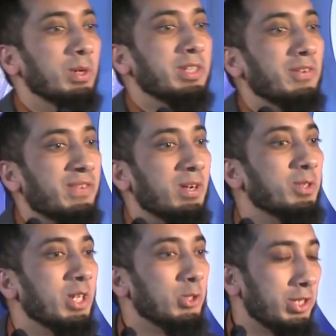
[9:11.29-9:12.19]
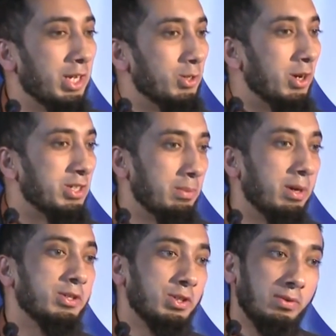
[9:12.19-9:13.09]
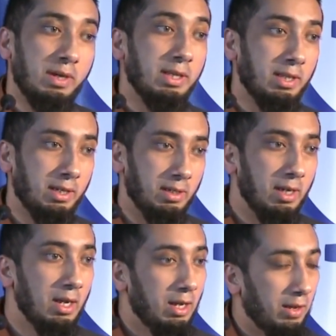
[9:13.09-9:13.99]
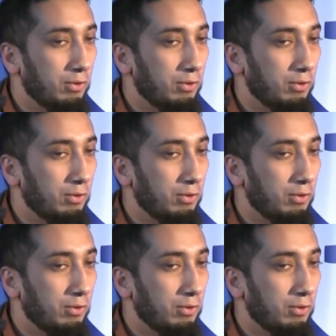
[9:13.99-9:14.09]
when the foundation I talked about is already there.